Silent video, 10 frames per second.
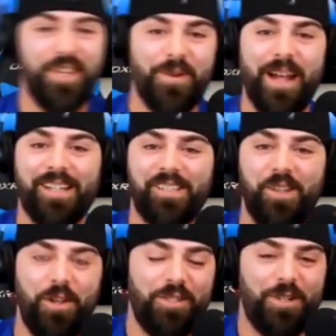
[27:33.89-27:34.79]
U.S.
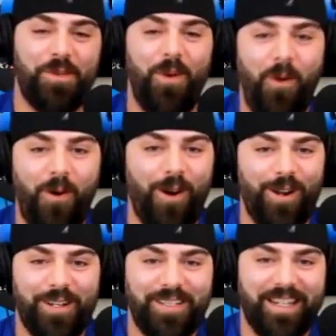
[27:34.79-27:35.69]
soldiers were
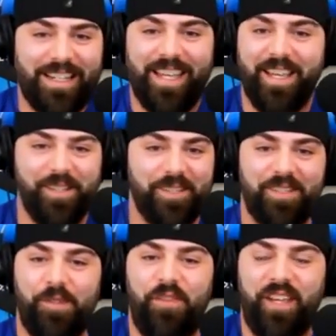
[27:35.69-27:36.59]
ordered to kill
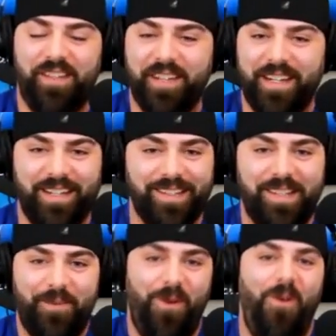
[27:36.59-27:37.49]
civilians. They
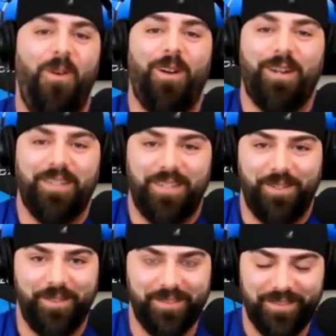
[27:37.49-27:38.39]
were ordered
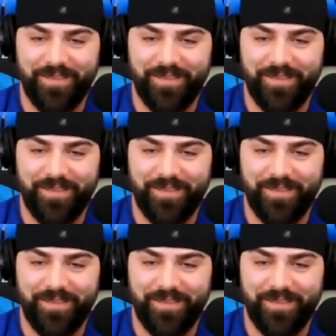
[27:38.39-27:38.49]
to.